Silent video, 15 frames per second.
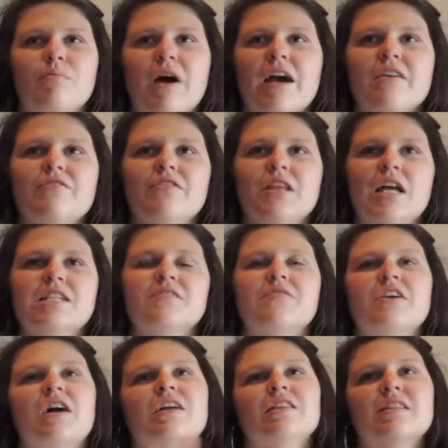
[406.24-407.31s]
My
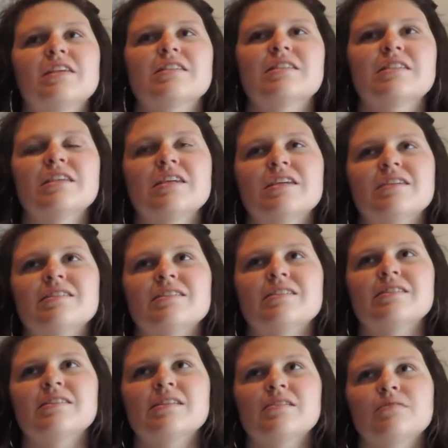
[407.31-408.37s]
philosophy on this
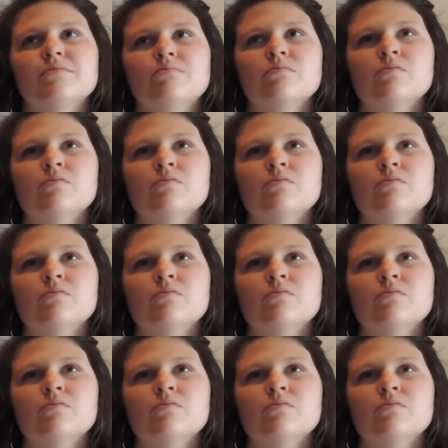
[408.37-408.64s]
is,